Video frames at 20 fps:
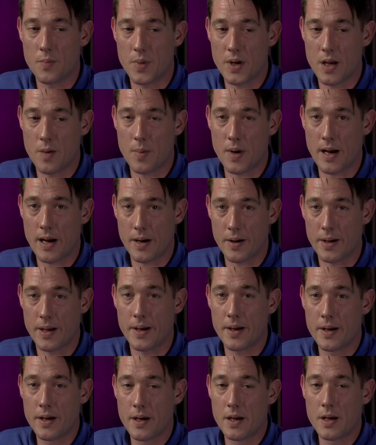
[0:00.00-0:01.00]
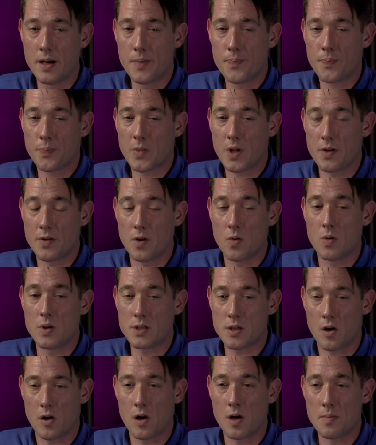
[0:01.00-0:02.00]
be about it. There were
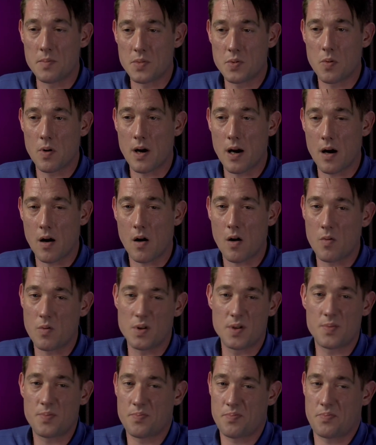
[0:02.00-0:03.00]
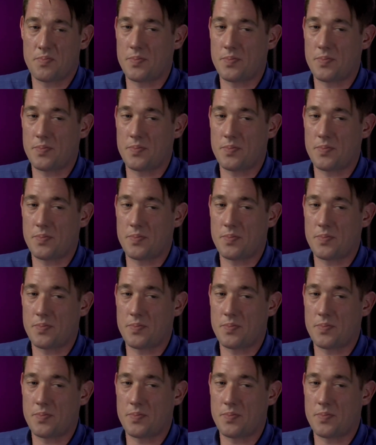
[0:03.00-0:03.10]
times where I was,